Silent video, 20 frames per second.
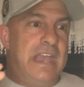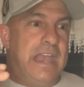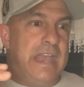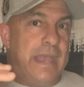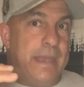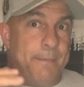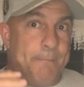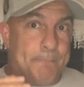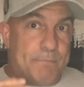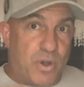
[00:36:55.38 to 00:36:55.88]

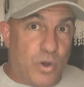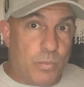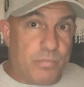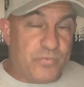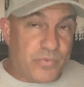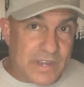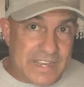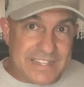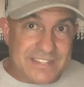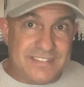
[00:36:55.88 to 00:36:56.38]
And Pope
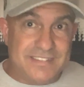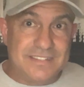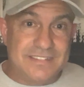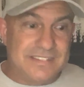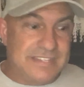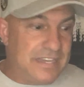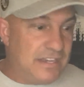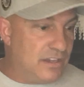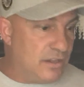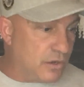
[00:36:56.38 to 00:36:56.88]

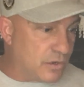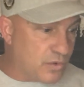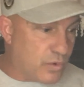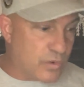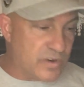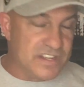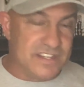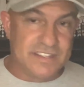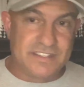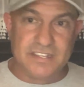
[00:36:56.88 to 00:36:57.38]
Francis,
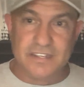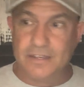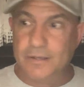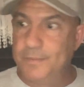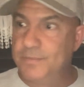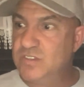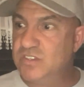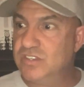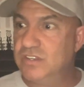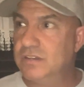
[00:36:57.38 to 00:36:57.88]
according to
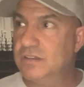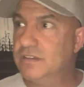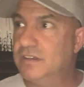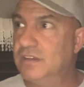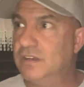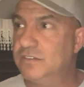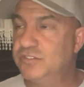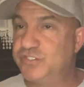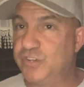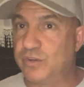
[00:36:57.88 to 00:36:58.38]

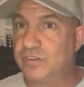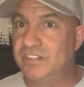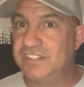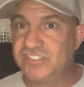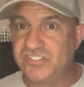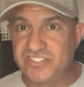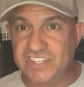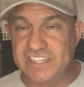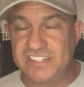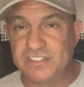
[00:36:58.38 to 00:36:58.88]

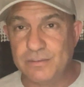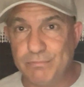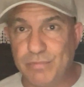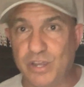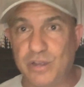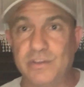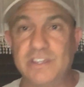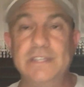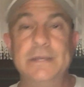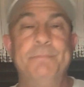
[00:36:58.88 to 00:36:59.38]
journalist Jason
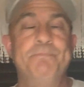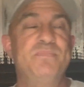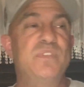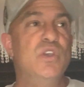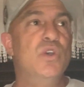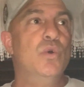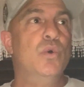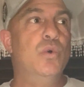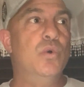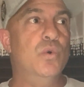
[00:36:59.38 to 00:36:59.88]
Burry,
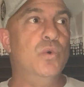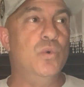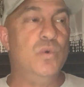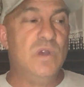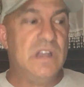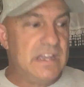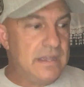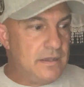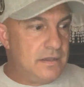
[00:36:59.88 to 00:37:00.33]
who